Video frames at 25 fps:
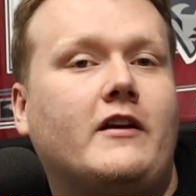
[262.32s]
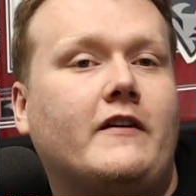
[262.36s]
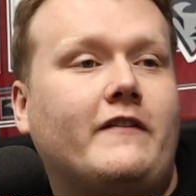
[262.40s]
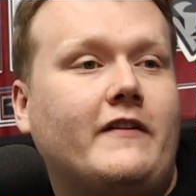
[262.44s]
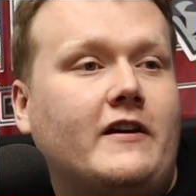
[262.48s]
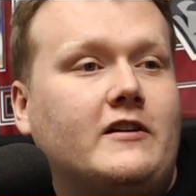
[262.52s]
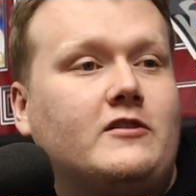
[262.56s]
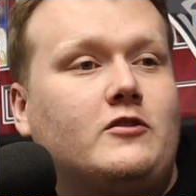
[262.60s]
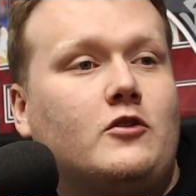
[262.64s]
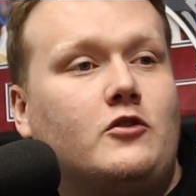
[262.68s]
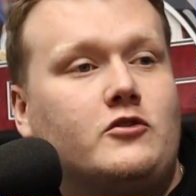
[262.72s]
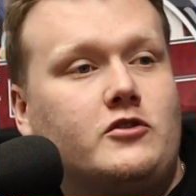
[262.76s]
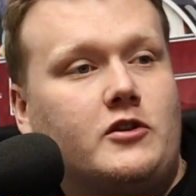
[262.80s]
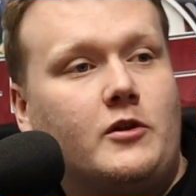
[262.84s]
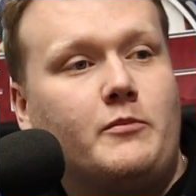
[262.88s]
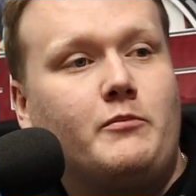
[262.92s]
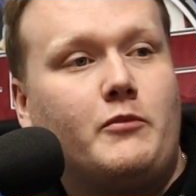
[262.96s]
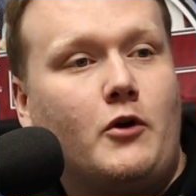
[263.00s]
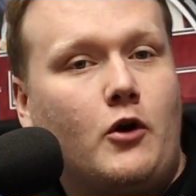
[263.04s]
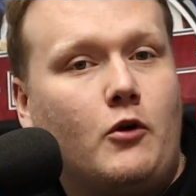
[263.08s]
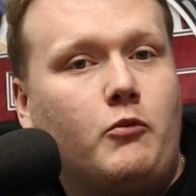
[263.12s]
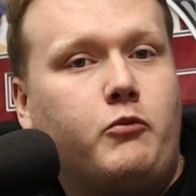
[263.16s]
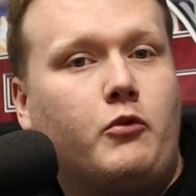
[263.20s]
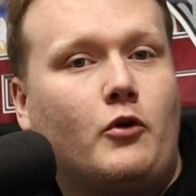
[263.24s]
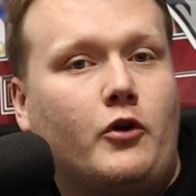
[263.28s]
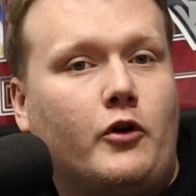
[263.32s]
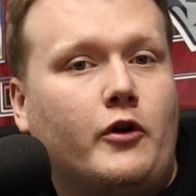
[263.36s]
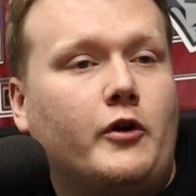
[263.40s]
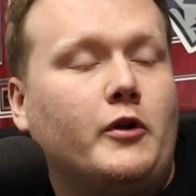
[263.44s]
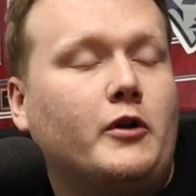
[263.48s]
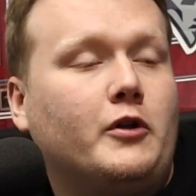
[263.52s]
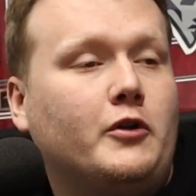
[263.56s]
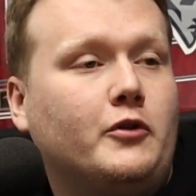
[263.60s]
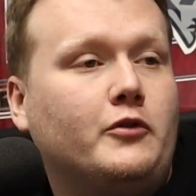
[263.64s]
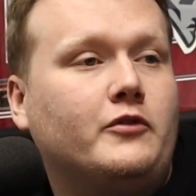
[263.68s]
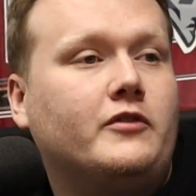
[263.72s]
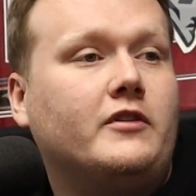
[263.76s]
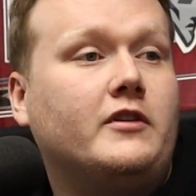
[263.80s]
If I told you they both were going to
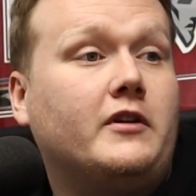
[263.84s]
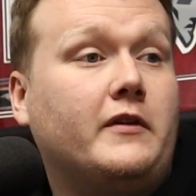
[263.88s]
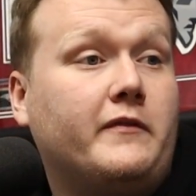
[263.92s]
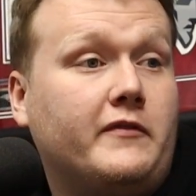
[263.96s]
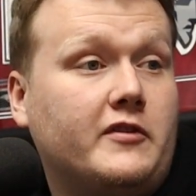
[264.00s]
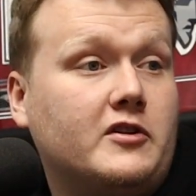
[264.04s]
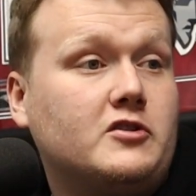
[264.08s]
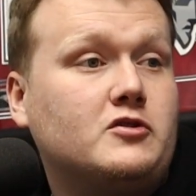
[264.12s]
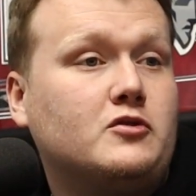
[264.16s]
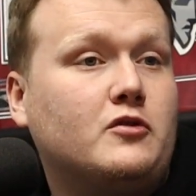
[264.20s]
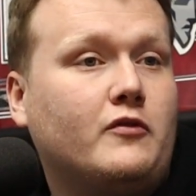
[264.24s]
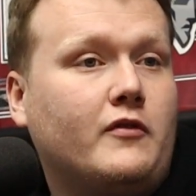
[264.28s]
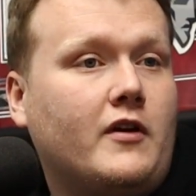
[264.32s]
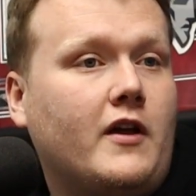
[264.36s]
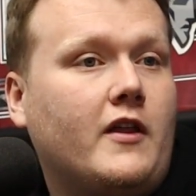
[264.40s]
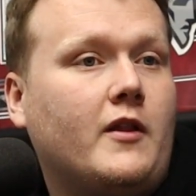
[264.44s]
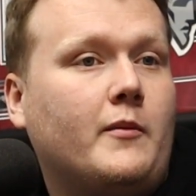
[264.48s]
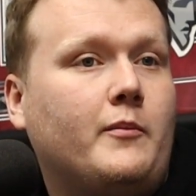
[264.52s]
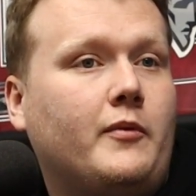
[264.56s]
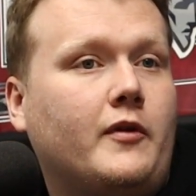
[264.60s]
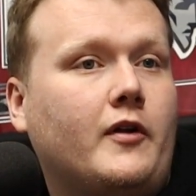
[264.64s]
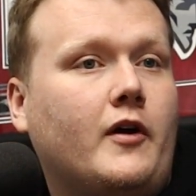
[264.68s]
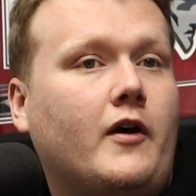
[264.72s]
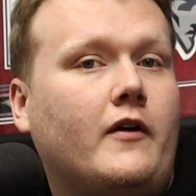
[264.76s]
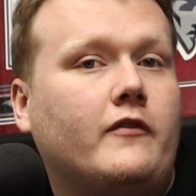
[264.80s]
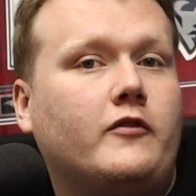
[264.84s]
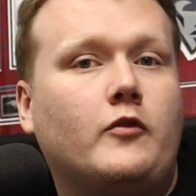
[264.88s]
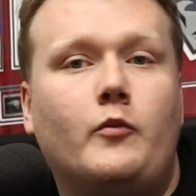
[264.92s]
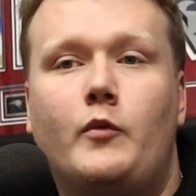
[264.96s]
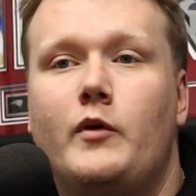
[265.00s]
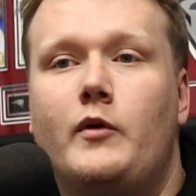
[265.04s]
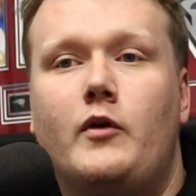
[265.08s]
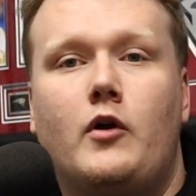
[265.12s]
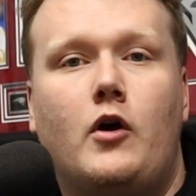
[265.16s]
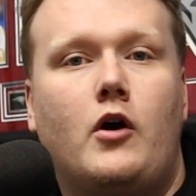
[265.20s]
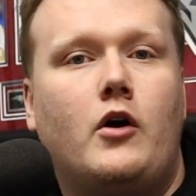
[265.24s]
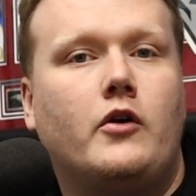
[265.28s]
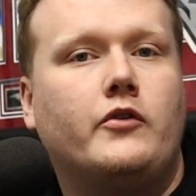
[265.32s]
lose in the divisional round of the playoffs, we
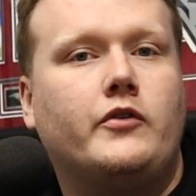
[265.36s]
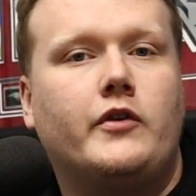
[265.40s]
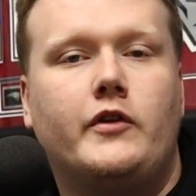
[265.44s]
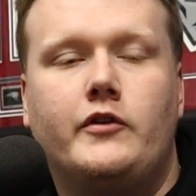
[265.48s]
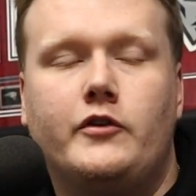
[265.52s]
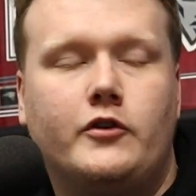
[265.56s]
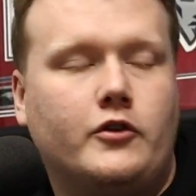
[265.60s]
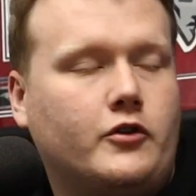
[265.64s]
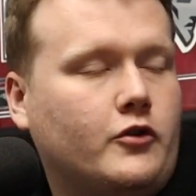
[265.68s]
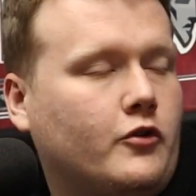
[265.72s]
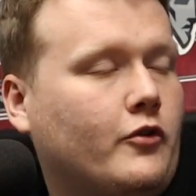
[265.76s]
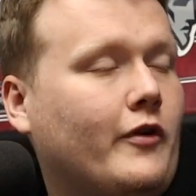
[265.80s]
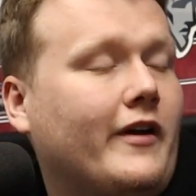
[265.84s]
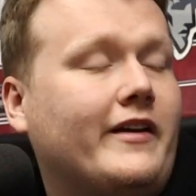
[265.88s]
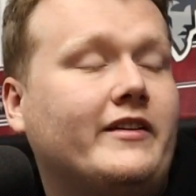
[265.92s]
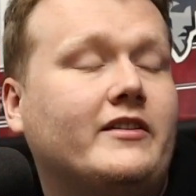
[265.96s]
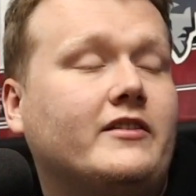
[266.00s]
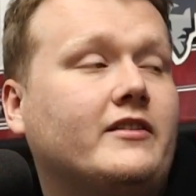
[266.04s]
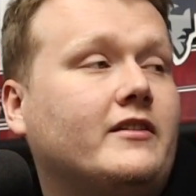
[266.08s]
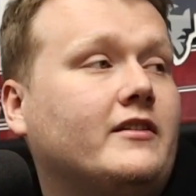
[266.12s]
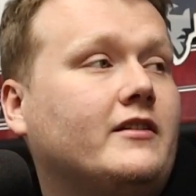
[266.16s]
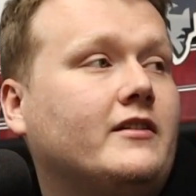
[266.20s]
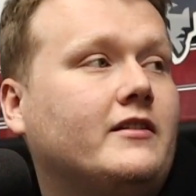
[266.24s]
would have all said you're crazy.